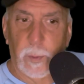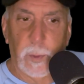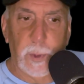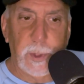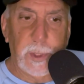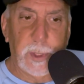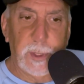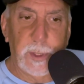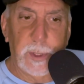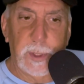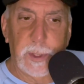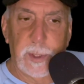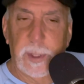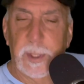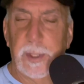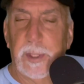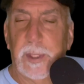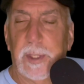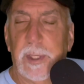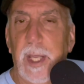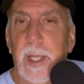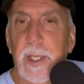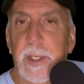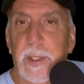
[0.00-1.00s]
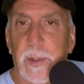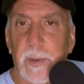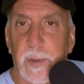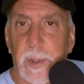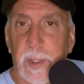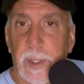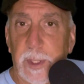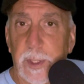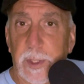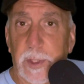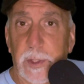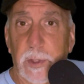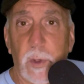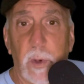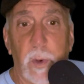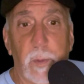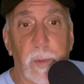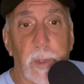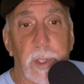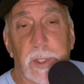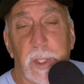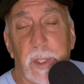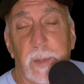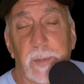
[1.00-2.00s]
What did they do to get
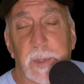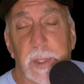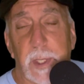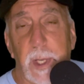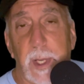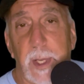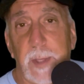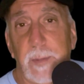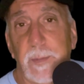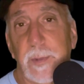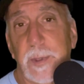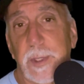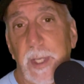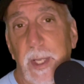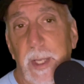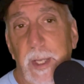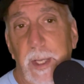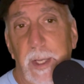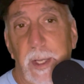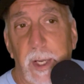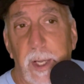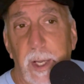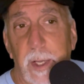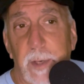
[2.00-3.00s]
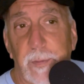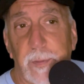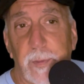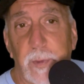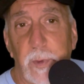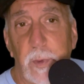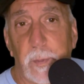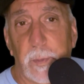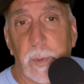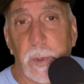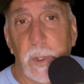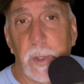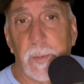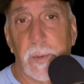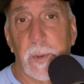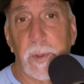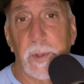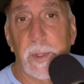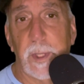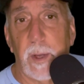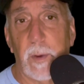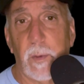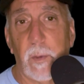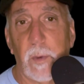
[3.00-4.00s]
sober? And sometimes I got a few people
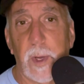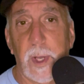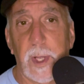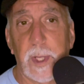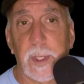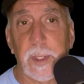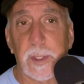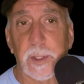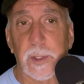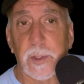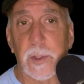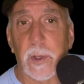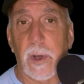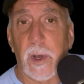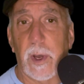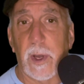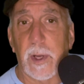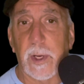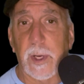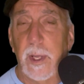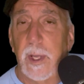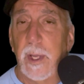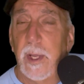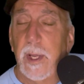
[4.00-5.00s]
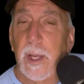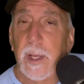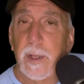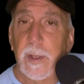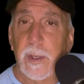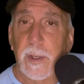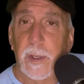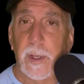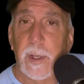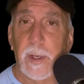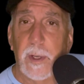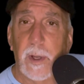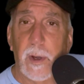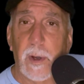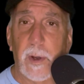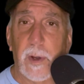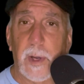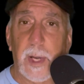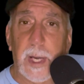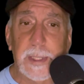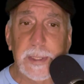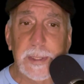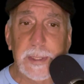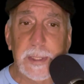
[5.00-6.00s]
that want to talk
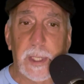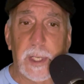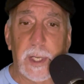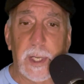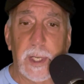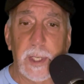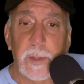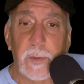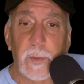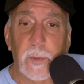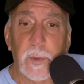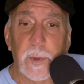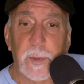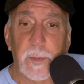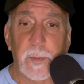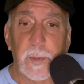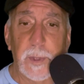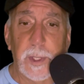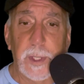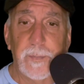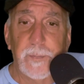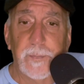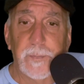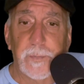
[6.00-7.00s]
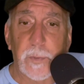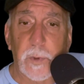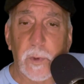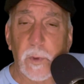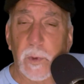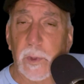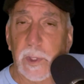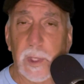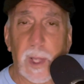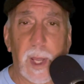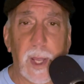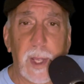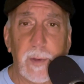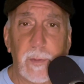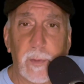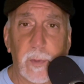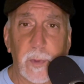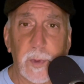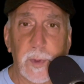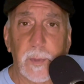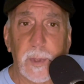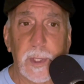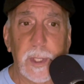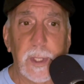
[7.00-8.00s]
online with me or live
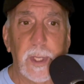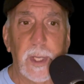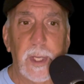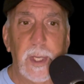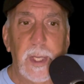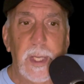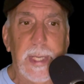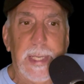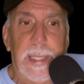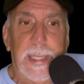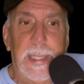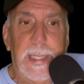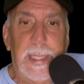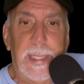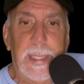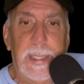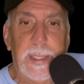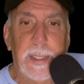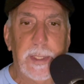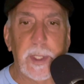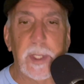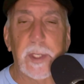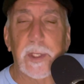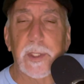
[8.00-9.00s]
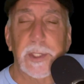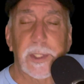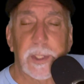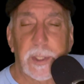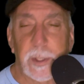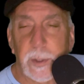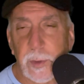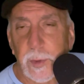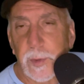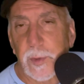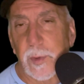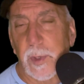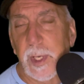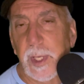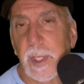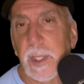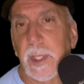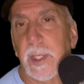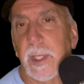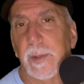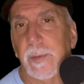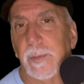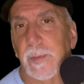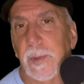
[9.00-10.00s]
with me that are still
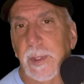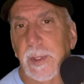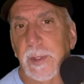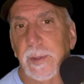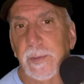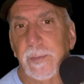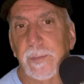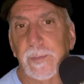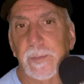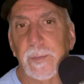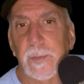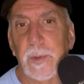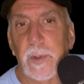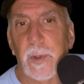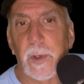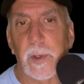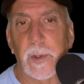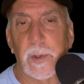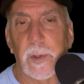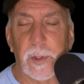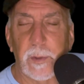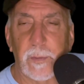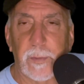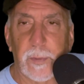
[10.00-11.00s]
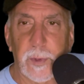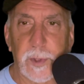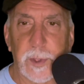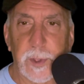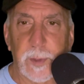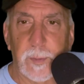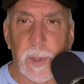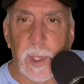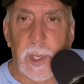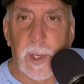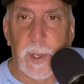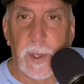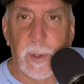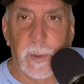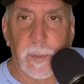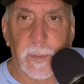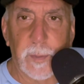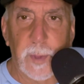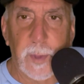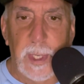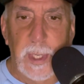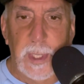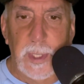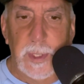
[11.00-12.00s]
drinking and are looking for some help.